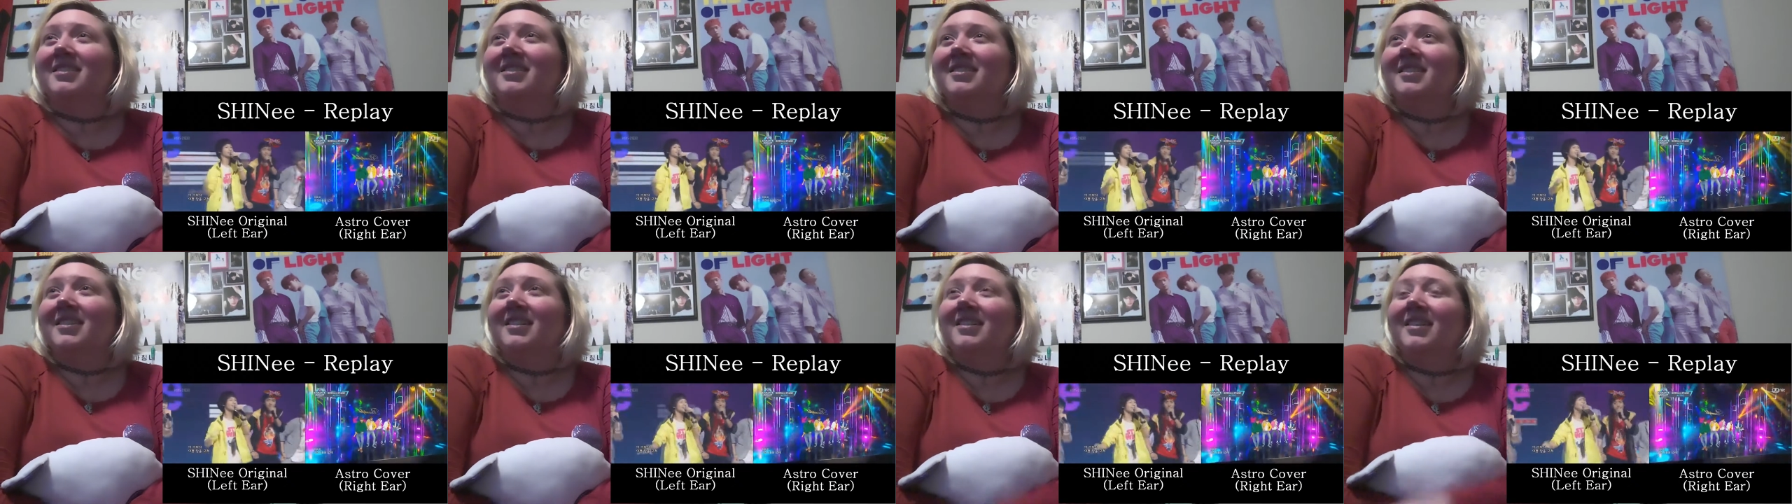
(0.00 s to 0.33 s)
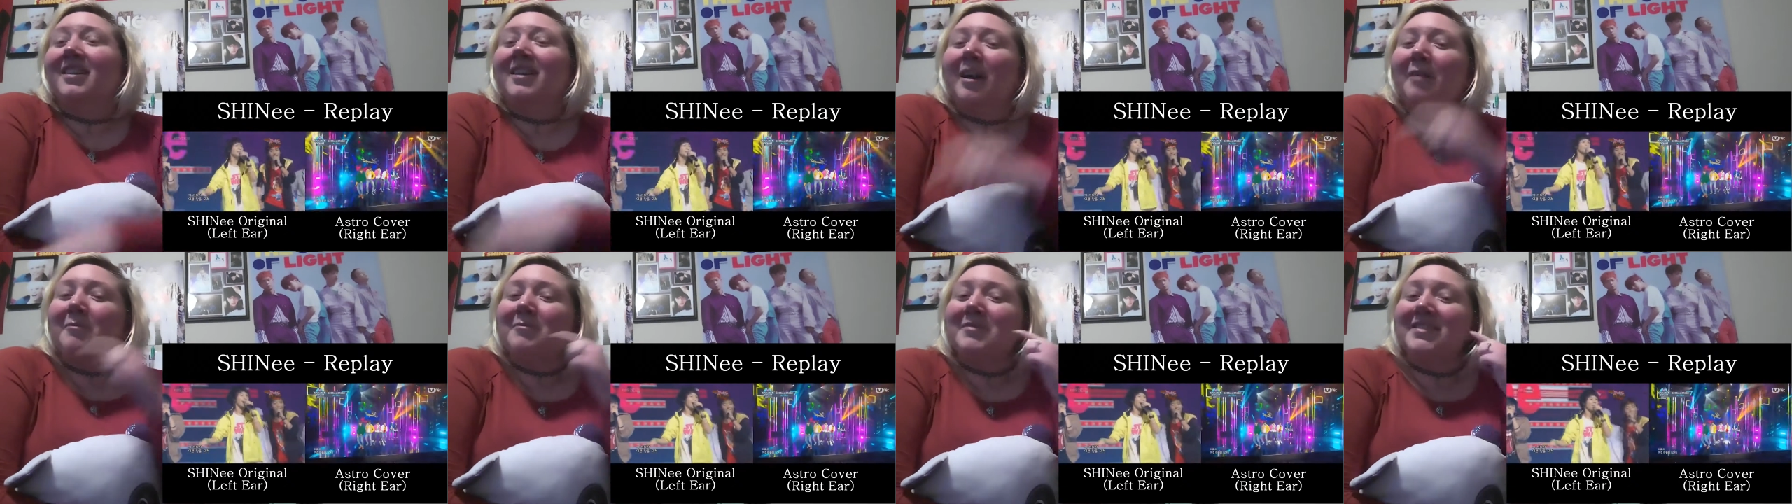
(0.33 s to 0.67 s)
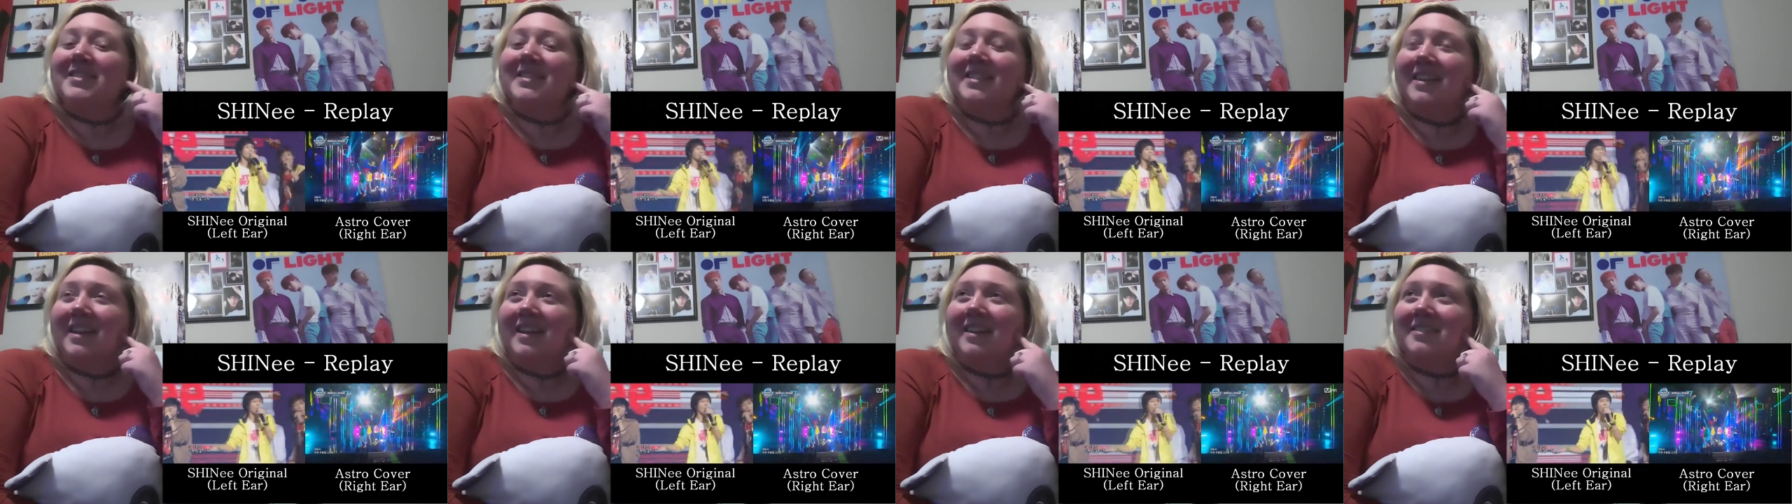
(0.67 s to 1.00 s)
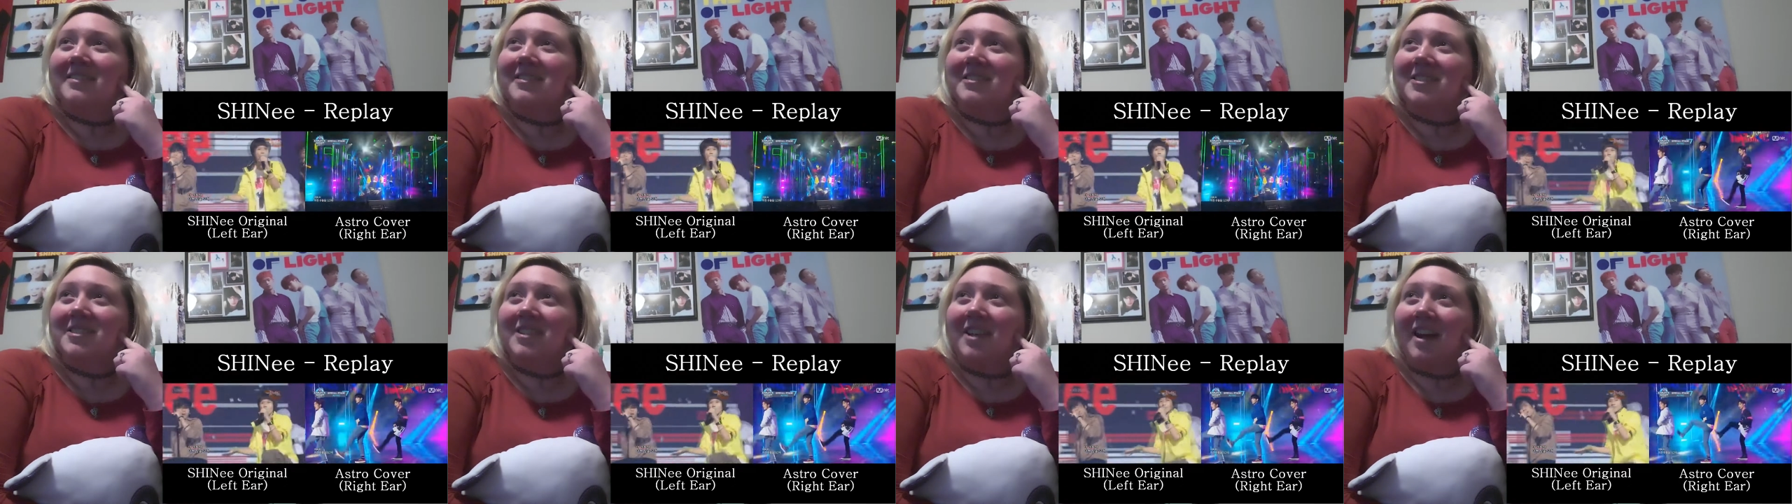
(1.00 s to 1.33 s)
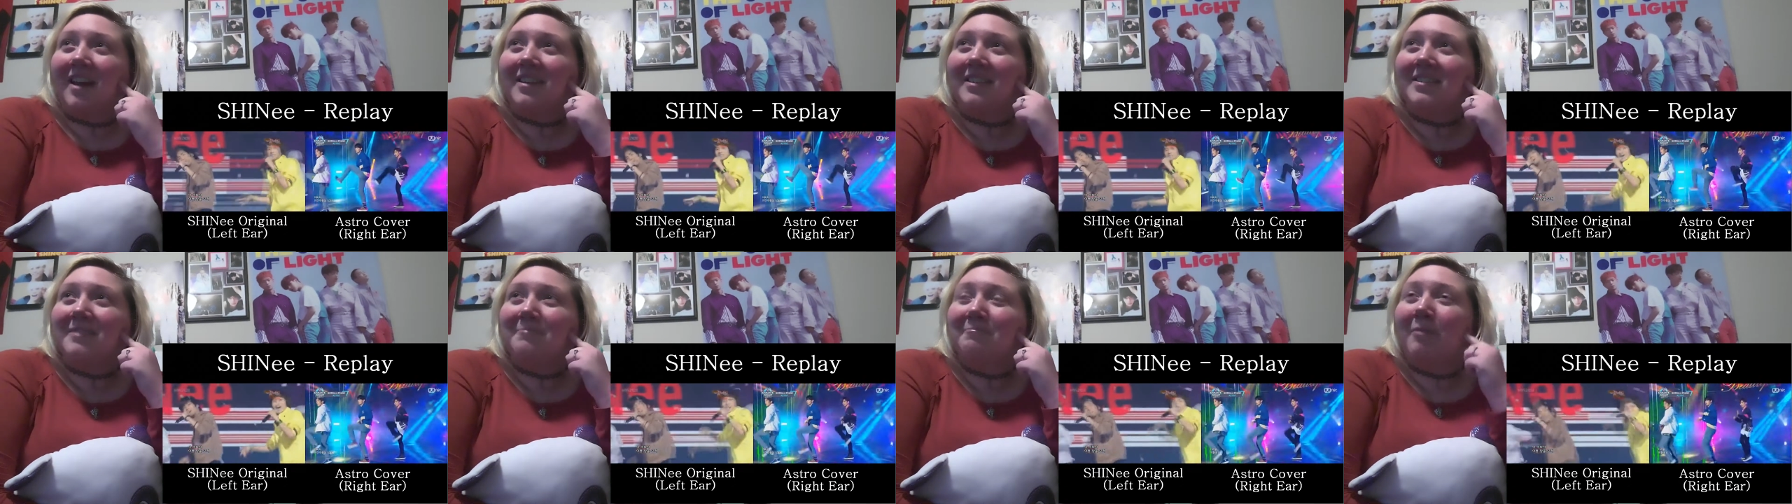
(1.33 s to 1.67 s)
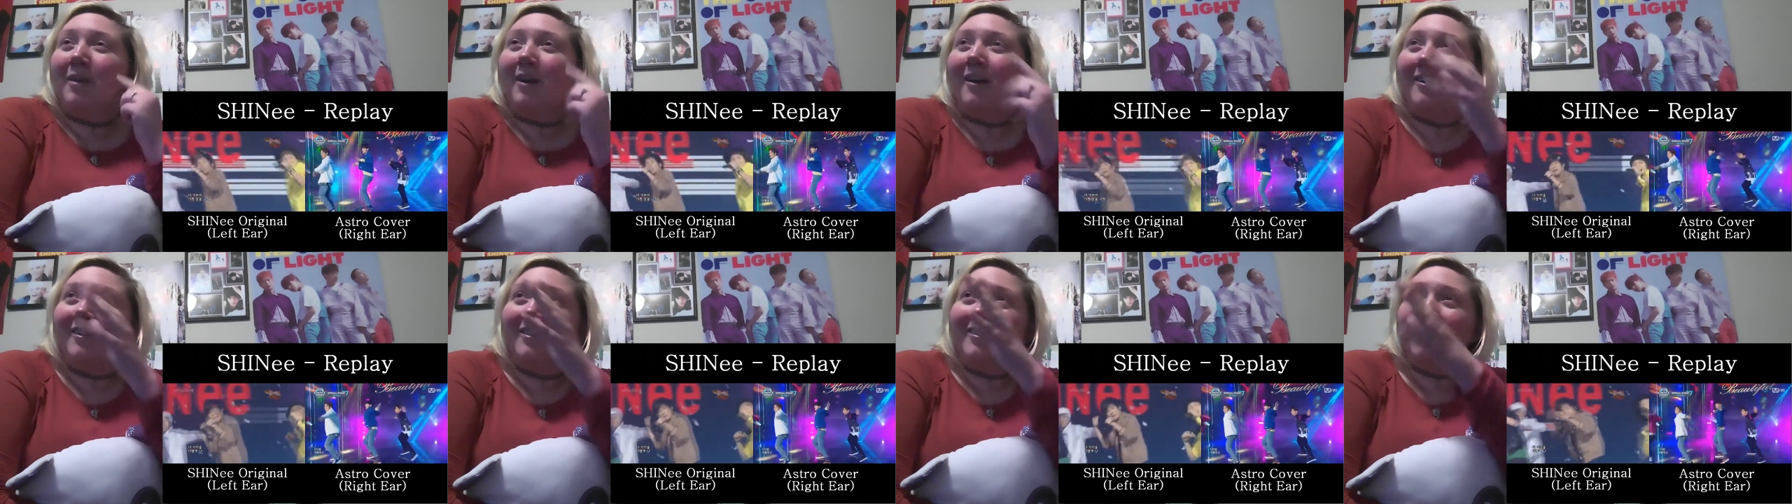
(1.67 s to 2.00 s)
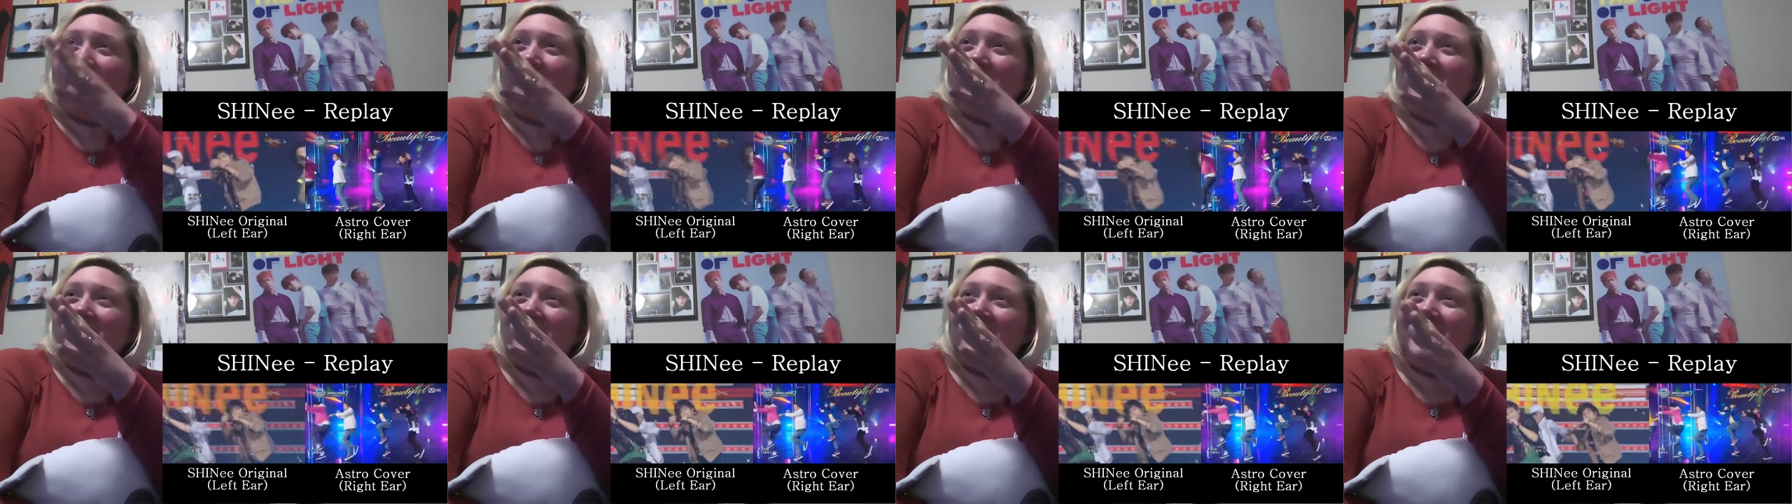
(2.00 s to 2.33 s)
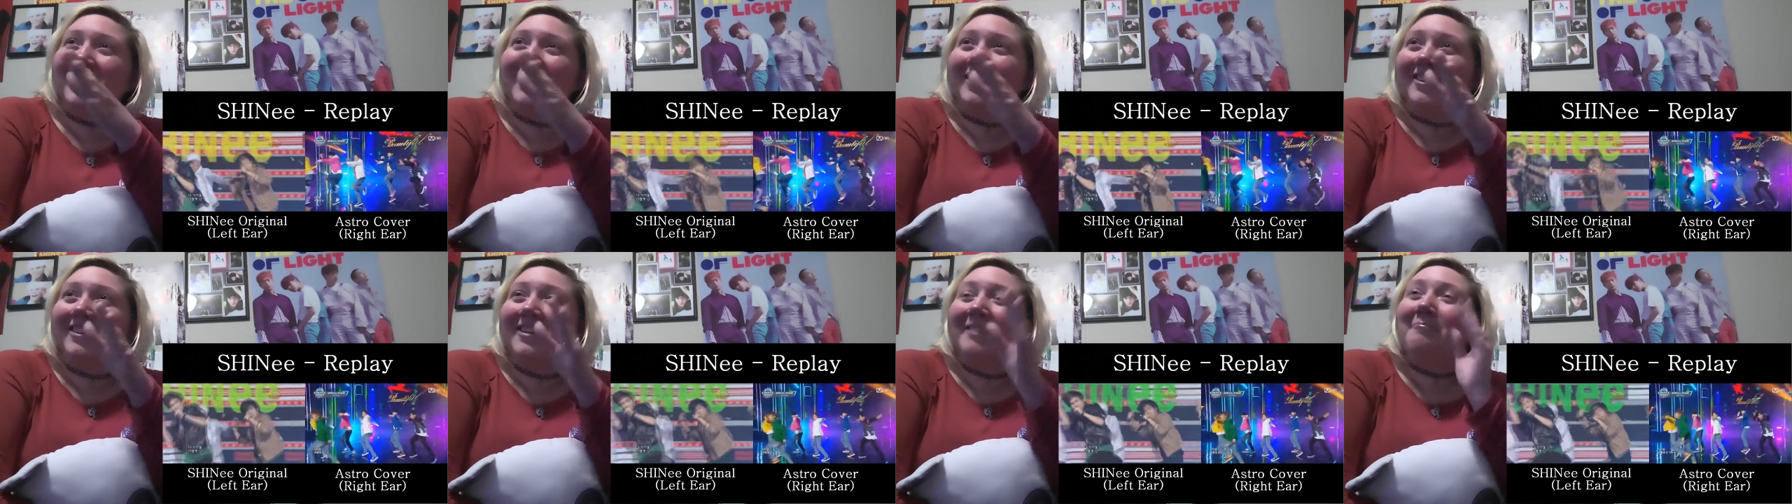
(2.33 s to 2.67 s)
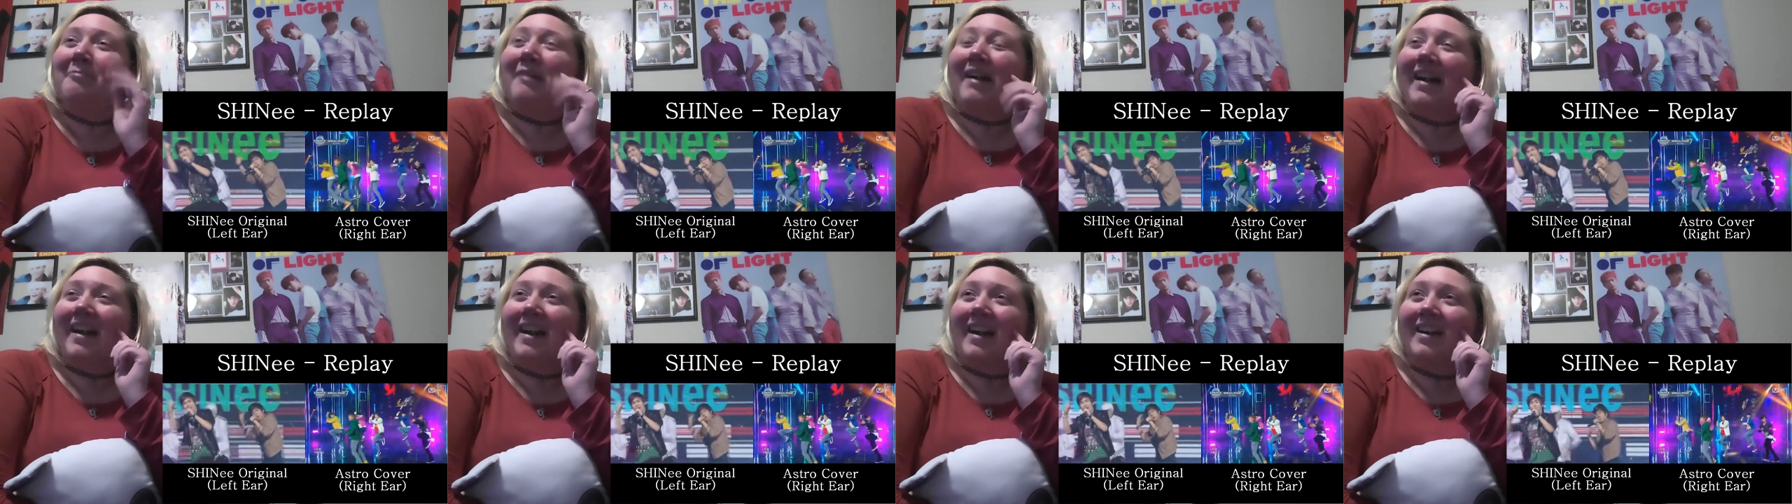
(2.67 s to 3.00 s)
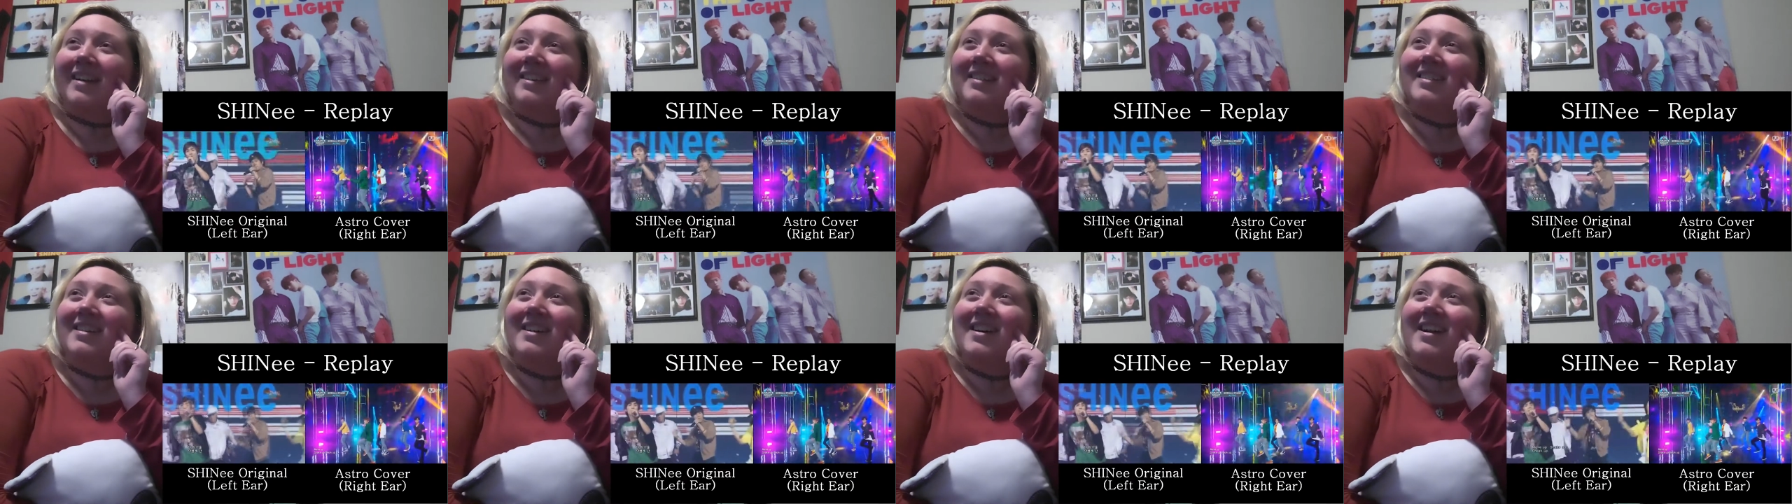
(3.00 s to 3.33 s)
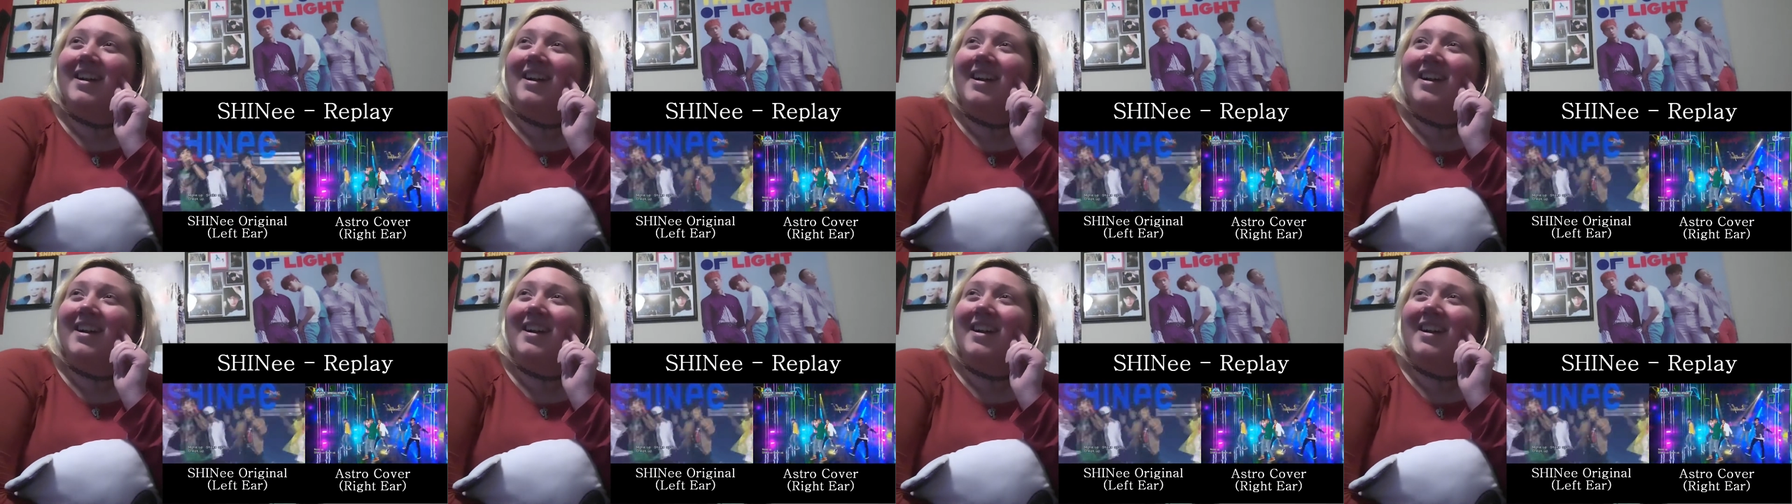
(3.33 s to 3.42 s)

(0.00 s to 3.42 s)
Like I'm singing the SHINee part over here in my head,